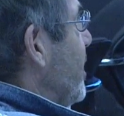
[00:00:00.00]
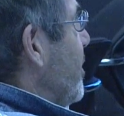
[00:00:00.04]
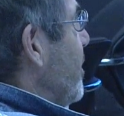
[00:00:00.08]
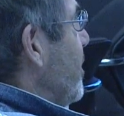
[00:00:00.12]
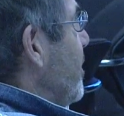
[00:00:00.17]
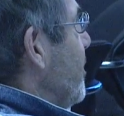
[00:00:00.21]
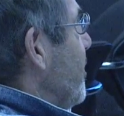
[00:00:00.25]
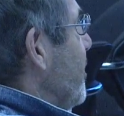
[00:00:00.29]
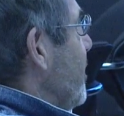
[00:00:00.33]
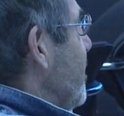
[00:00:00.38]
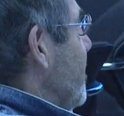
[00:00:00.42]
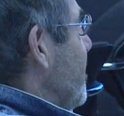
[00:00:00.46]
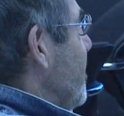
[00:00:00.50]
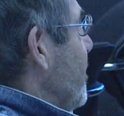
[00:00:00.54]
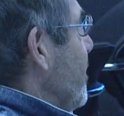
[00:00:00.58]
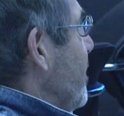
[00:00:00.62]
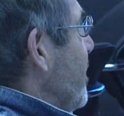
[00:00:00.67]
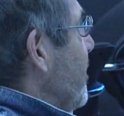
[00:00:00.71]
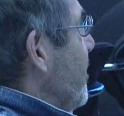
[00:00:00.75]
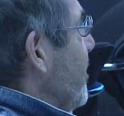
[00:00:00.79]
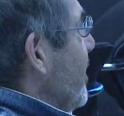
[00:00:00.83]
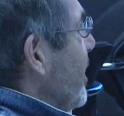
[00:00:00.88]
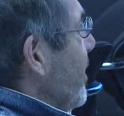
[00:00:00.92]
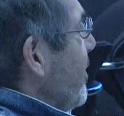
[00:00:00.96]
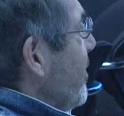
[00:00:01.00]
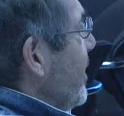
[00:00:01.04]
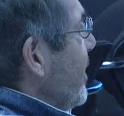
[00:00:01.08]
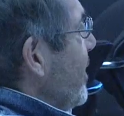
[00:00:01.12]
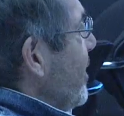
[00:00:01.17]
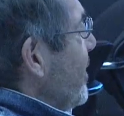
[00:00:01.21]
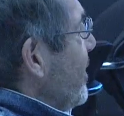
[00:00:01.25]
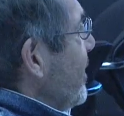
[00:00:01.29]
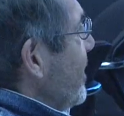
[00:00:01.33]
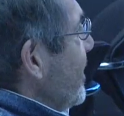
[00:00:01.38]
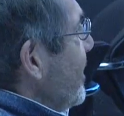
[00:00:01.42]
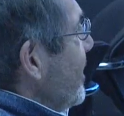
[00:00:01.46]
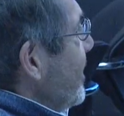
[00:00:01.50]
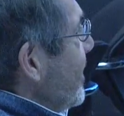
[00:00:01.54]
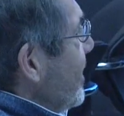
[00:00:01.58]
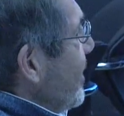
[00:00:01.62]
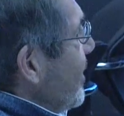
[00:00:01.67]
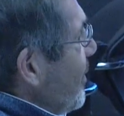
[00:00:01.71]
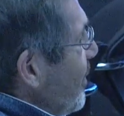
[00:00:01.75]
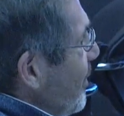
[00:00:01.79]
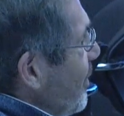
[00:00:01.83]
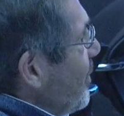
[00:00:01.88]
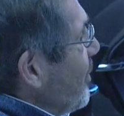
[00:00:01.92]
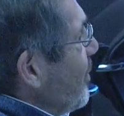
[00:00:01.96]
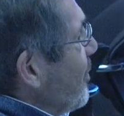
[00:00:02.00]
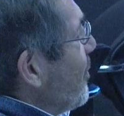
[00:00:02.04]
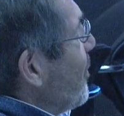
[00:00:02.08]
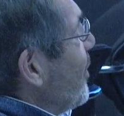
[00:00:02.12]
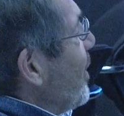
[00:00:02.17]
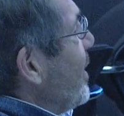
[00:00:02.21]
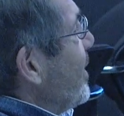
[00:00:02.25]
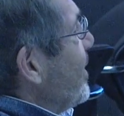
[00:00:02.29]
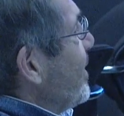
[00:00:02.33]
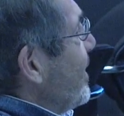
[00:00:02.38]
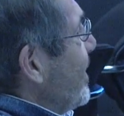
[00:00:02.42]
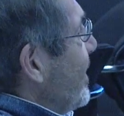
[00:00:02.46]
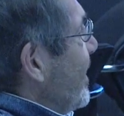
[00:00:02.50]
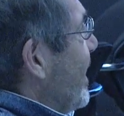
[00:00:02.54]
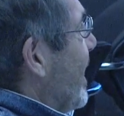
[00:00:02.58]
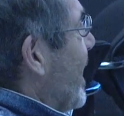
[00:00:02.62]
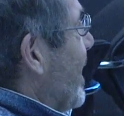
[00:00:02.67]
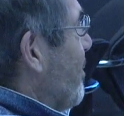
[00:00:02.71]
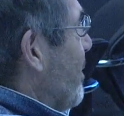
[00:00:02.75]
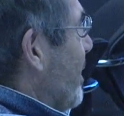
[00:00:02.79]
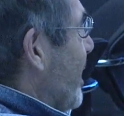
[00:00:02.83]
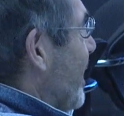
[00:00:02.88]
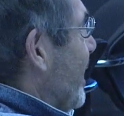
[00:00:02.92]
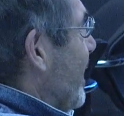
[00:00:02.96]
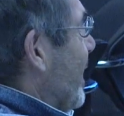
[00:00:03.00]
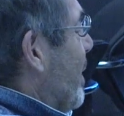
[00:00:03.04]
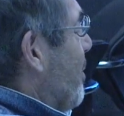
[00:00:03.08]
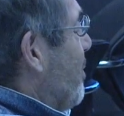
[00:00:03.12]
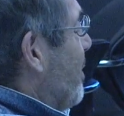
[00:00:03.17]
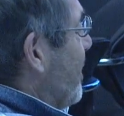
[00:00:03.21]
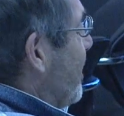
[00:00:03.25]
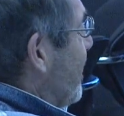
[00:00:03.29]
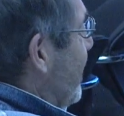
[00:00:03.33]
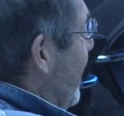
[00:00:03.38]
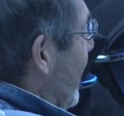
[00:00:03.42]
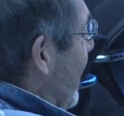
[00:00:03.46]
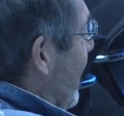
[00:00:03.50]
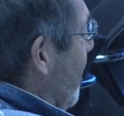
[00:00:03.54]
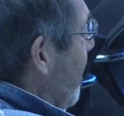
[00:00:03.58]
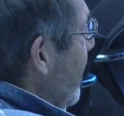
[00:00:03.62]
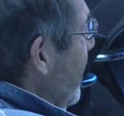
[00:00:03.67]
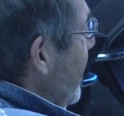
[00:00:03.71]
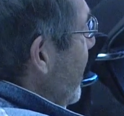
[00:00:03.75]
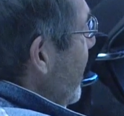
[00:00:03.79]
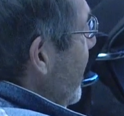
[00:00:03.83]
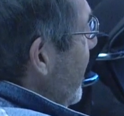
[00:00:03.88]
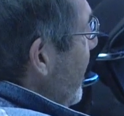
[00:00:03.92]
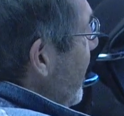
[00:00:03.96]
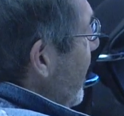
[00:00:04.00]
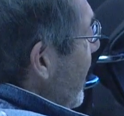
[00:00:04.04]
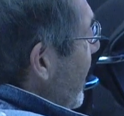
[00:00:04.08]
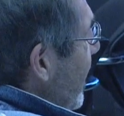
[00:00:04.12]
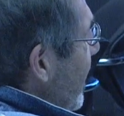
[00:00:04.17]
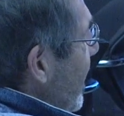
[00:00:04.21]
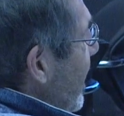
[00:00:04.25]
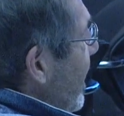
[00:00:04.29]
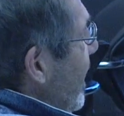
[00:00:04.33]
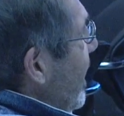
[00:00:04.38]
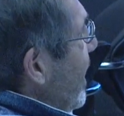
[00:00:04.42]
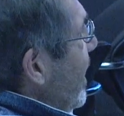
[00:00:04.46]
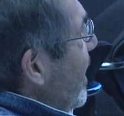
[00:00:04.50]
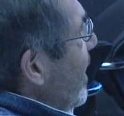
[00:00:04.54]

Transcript: good for 35 years. Sure. Good news was I'm in Columbus now.